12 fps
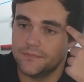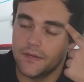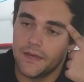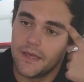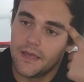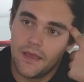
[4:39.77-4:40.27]

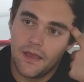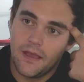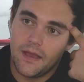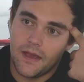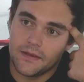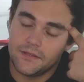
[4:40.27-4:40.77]
But
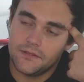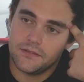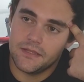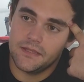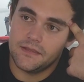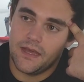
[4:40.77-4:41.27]
I
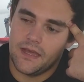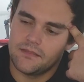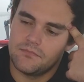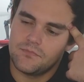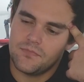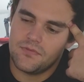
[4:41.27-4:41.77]

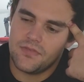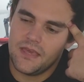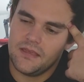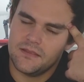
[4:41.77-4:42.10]
think